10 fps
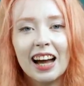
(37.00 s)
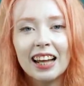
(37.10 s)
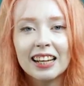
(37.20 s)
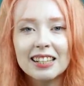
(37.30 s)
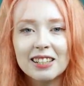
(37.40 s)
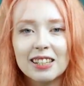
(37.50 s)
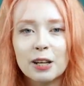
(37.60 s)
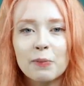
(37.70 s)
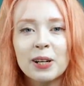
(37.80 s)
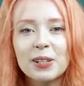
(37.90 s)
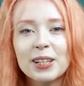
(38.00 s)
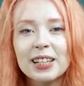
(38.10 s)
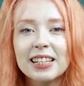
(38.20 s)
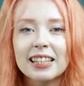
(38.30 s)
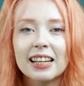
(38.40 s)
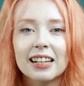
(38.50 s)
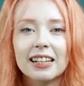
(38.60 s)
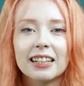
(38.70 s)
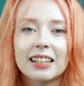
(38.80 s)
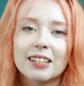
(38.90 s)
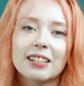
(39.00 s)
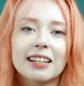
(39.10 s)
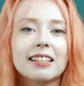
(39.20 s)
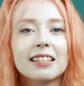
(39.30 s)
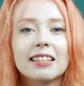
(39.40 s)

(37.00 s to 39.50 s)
I like to take pictures and I like to dance.